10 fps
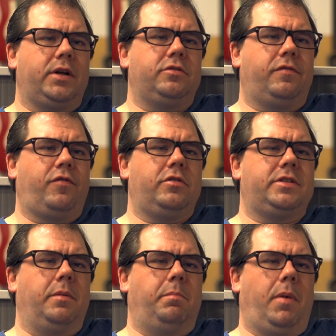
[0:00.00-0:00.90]
Alright, so
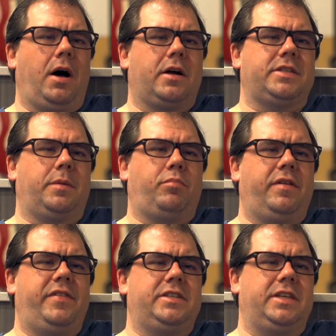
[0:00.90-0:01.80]
first the box. I
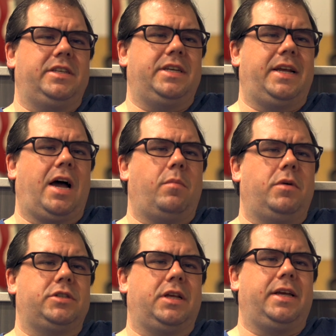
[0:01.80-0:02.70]
previously said how much I